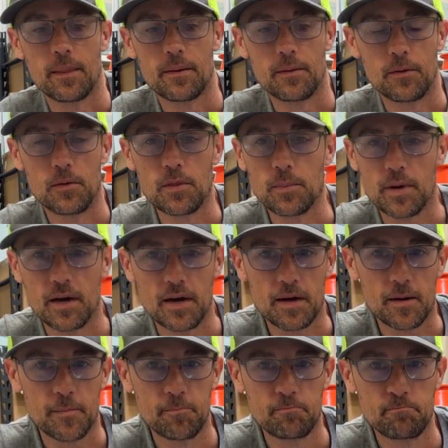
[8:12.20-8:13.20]
on the
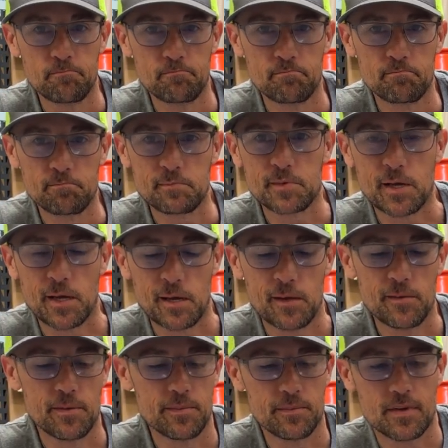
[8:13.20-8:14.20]
bottom. It's
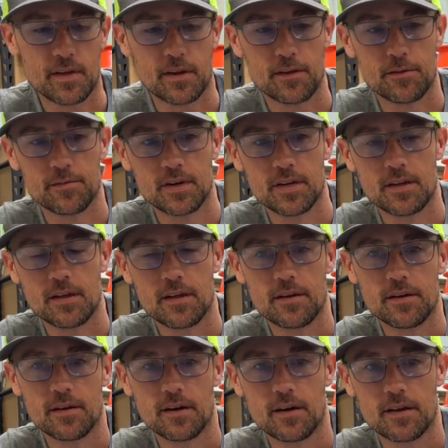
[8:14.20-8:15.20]
kind of the rig.
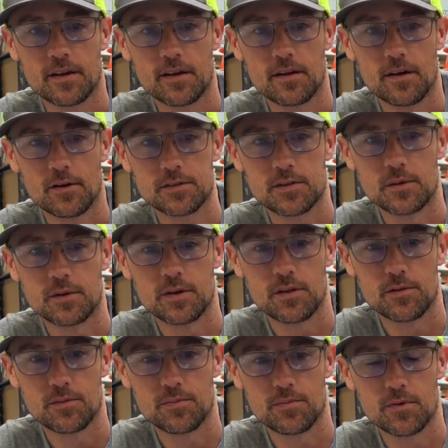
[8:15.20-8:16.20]
Also
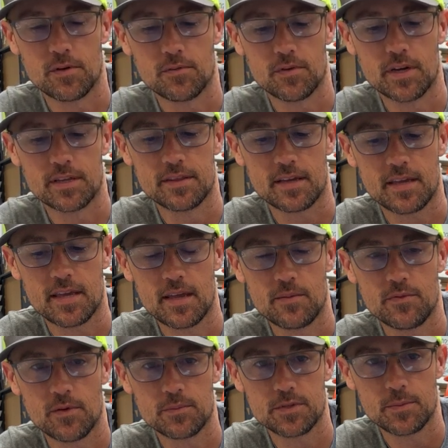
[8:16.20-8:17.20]
another rig that
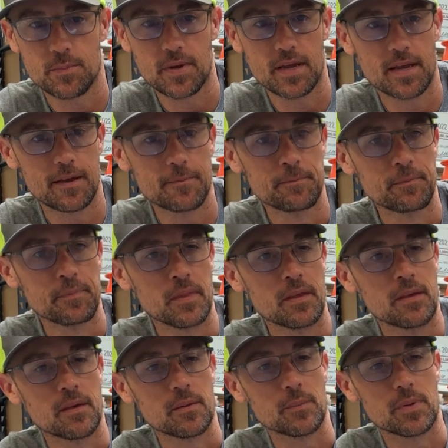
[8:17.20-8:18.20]
came from Japan.
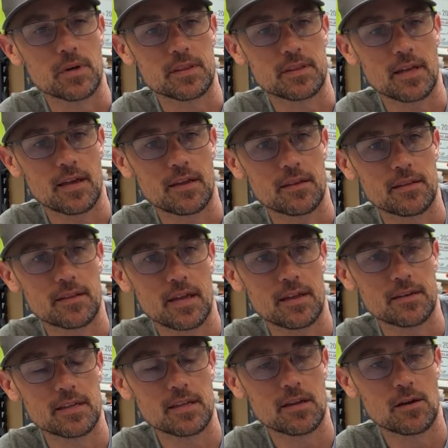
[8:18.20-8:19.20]
But that
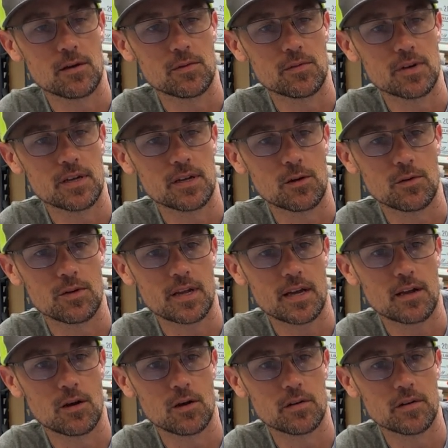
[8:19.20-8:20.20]
Neko rig or
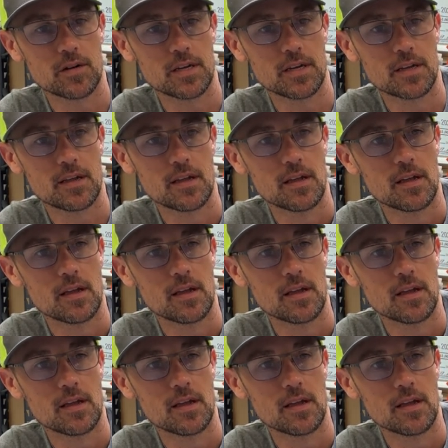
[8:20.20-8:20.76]
Neko rig,